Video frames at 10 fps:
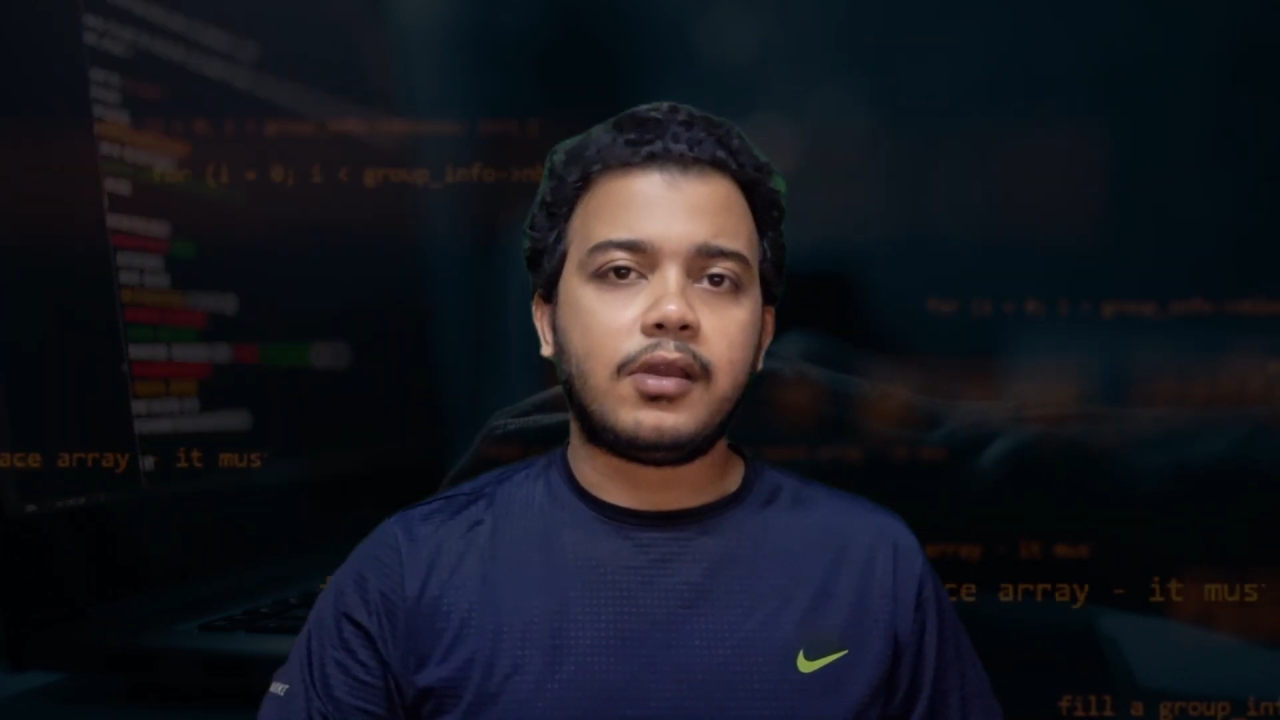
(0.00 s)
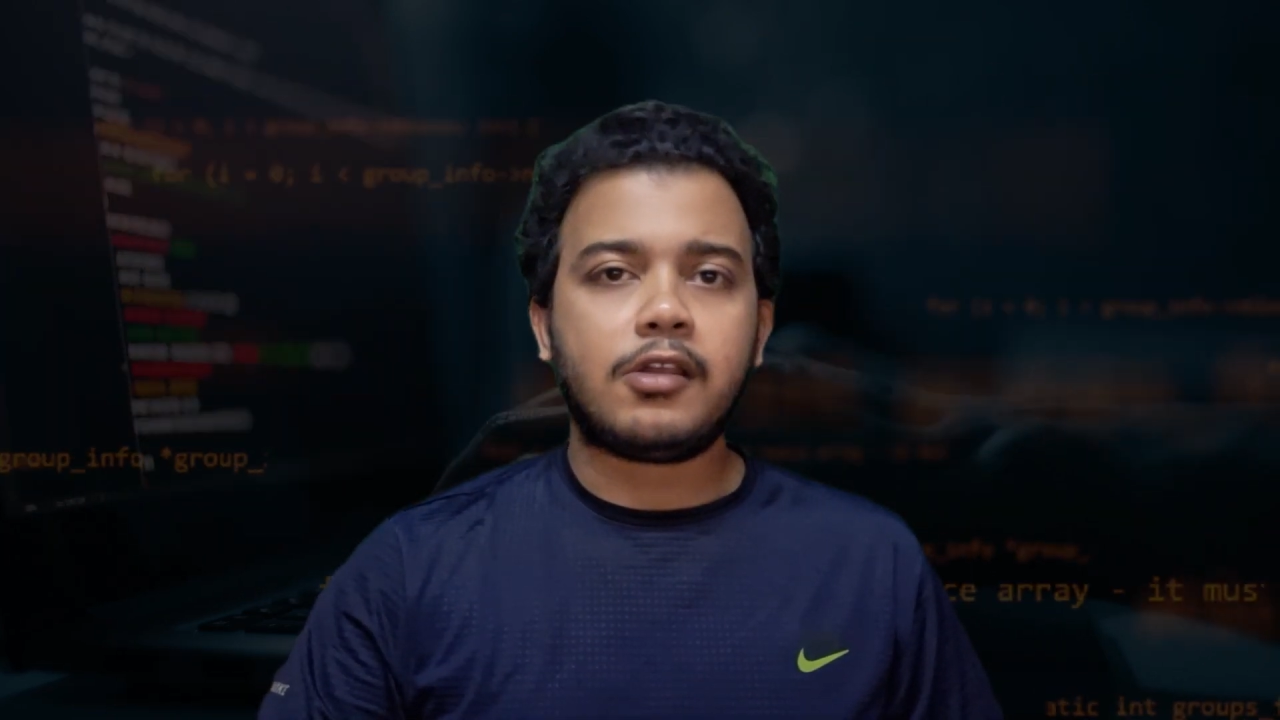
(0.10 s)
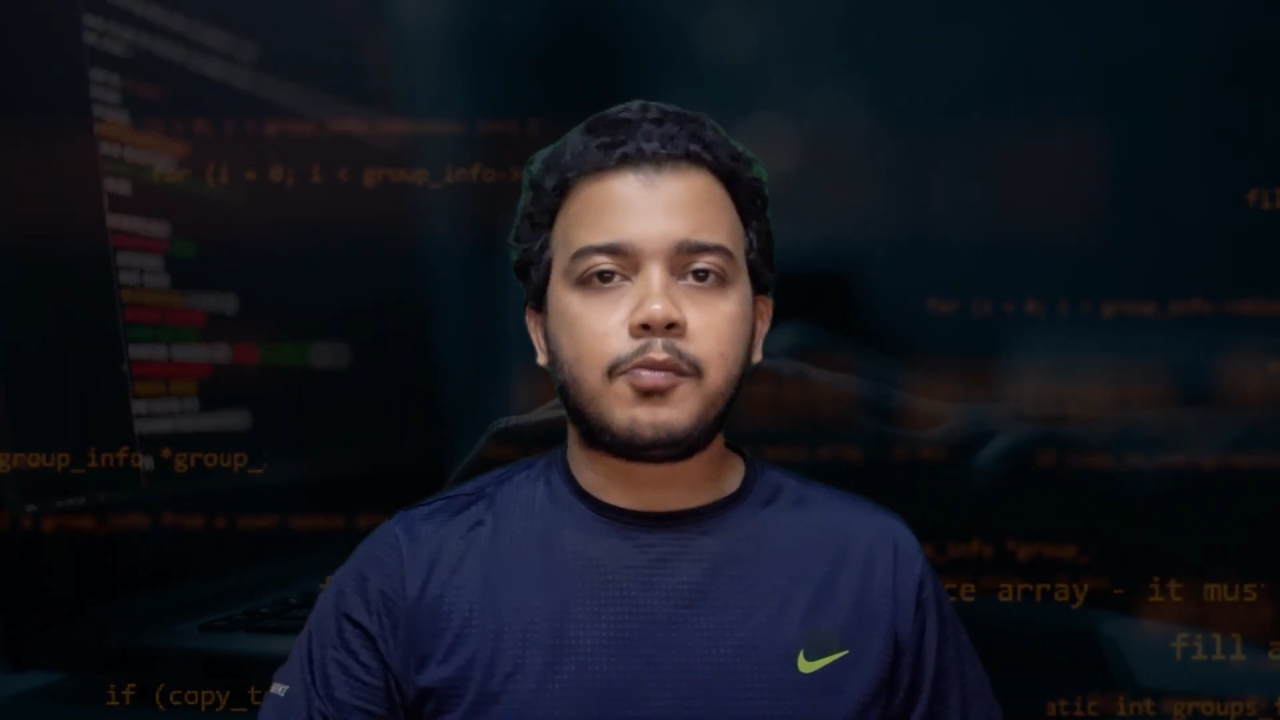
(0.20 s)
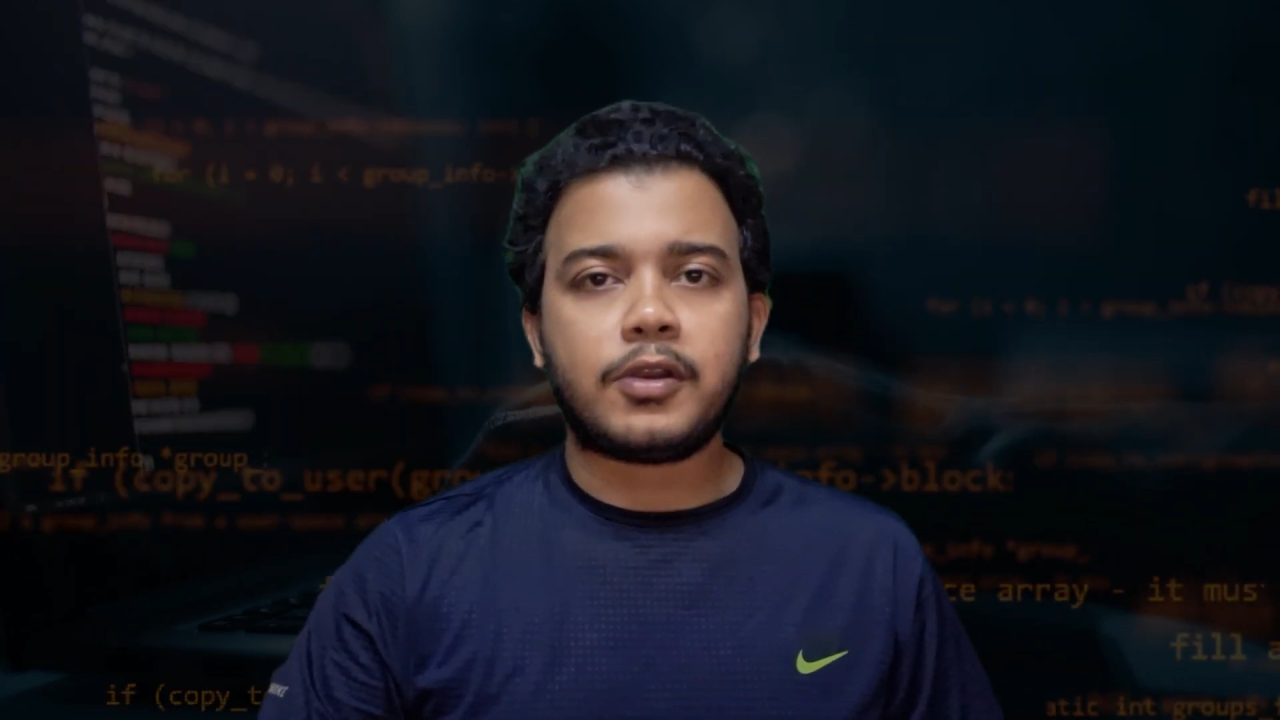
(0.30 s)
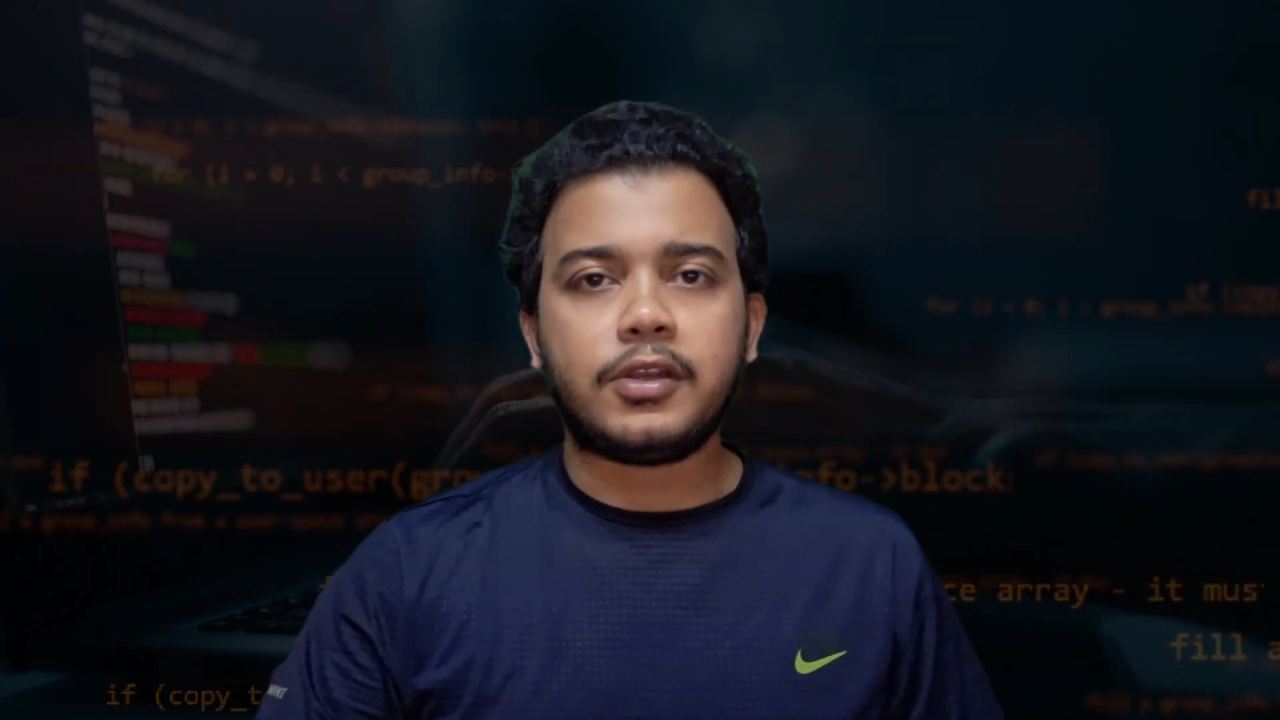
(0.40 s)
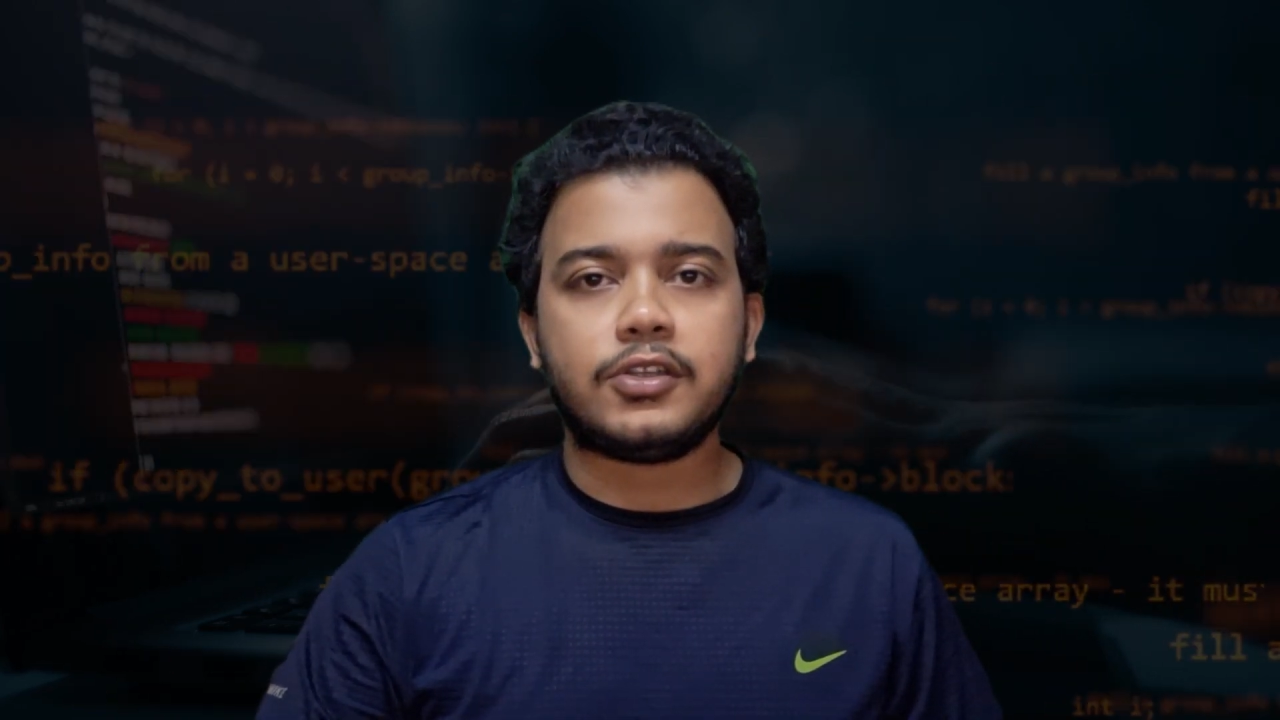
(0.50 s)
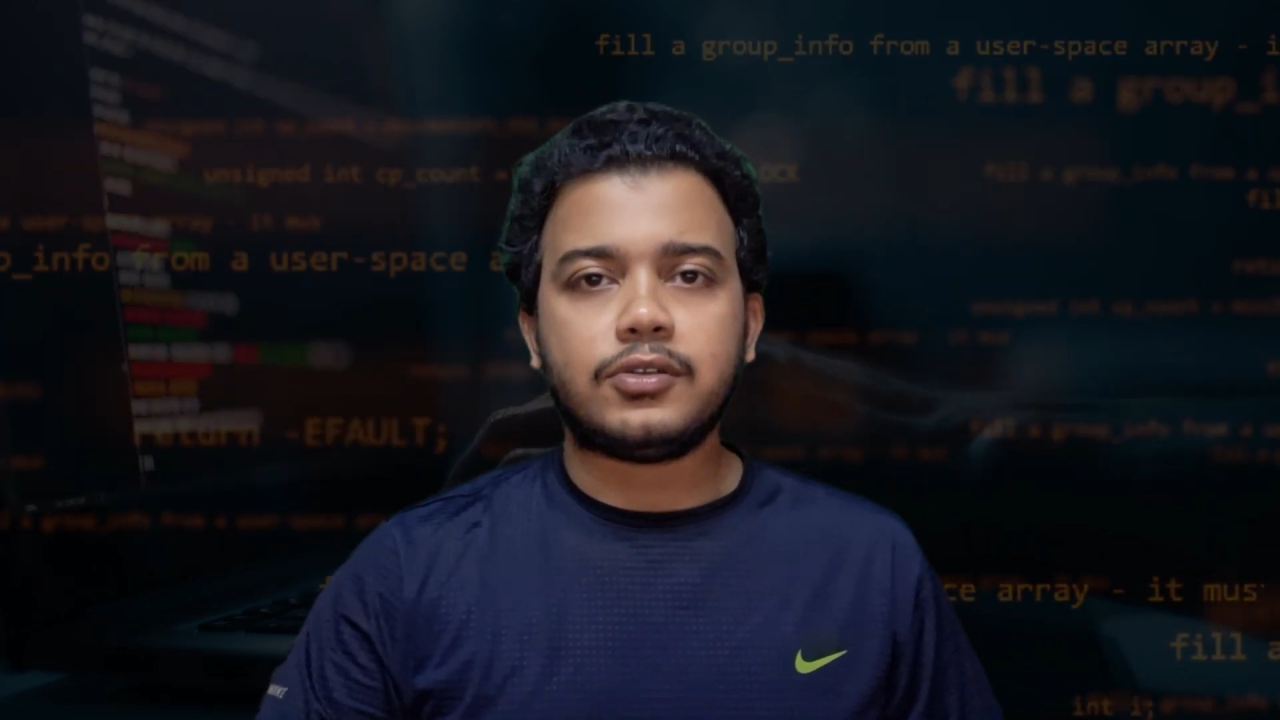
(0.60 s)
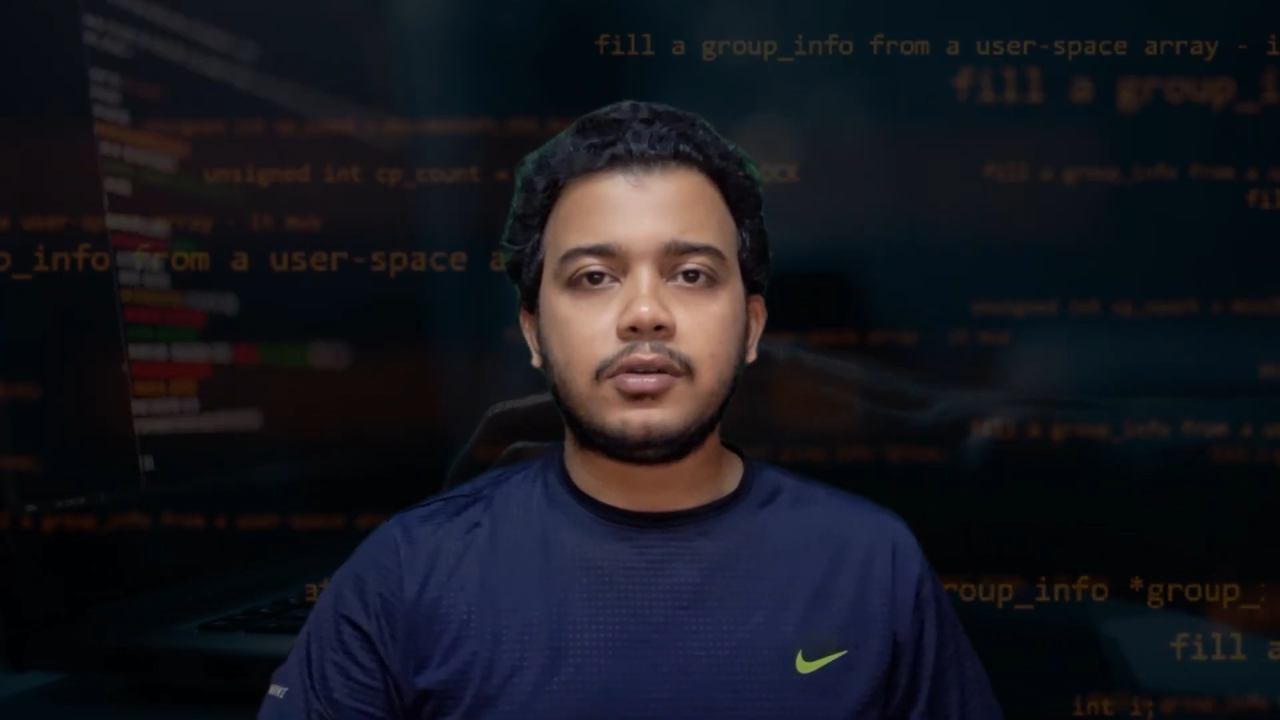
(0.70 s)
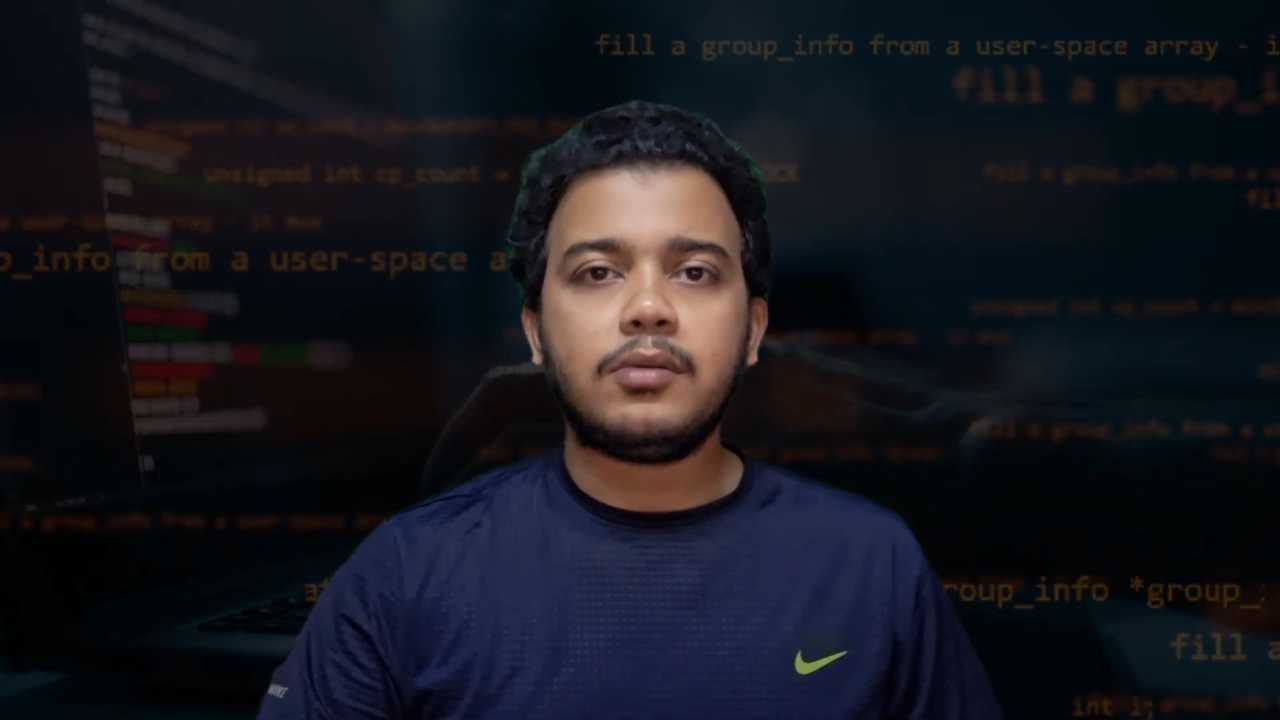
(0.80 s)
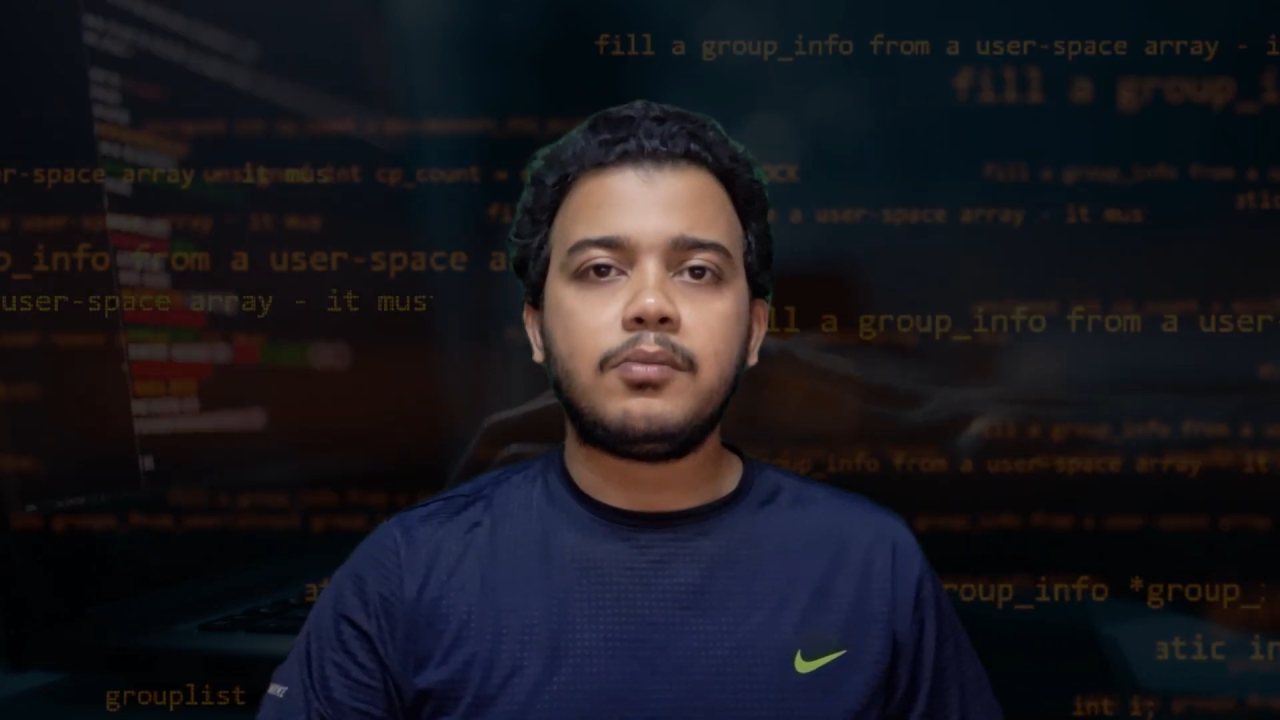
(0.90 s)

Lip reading: expectation